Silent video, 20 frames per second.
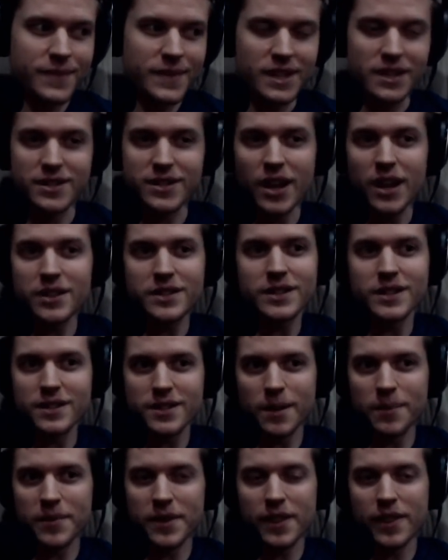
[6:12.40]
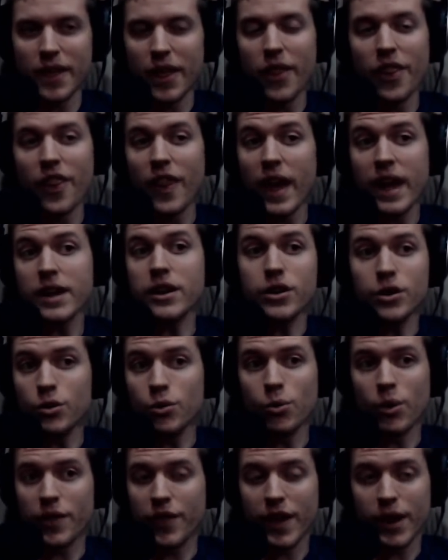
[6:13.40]
discussing something that they
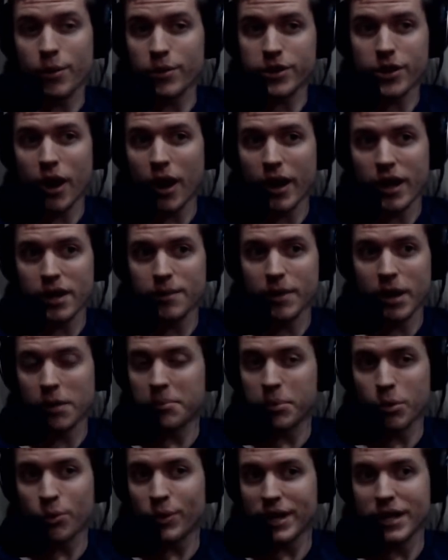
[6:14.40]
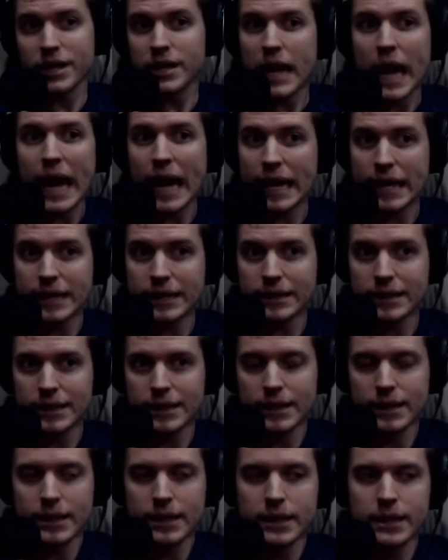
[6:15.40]
knew what they were talking about, but we did not.
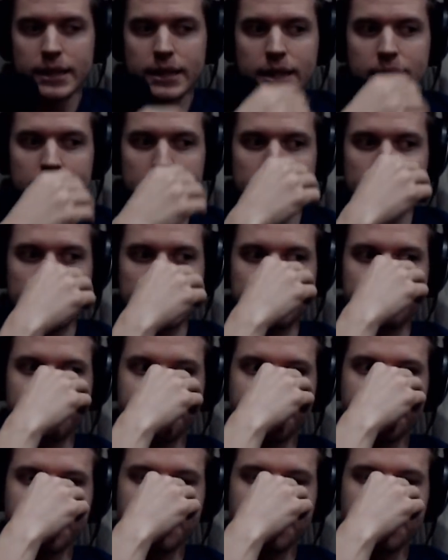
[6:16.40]
So